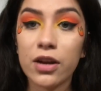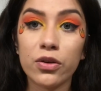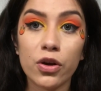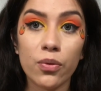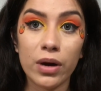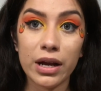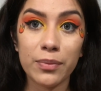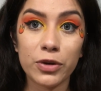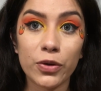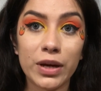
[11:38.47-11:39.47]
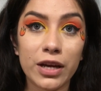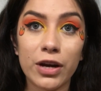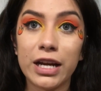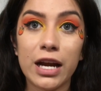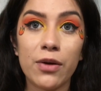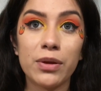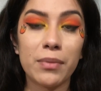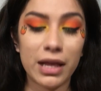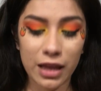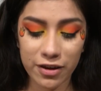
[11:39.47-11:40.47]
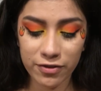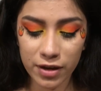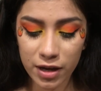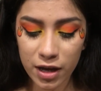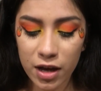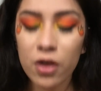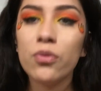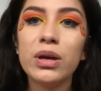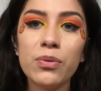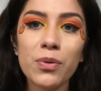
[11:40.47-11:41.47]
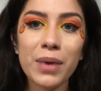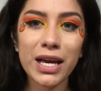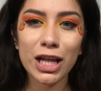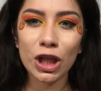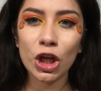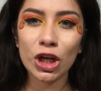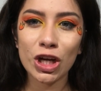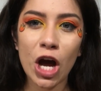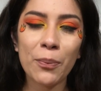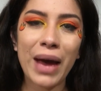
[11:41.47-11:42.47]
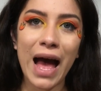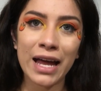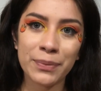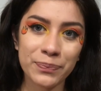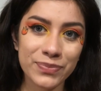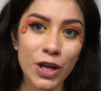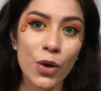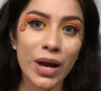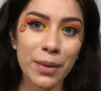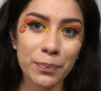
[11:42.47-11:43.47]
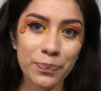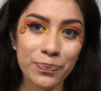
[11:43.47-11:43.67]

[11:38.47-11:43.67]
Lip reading: I don't know what I'm doing right now with my life. We will make it look not bad. Okay?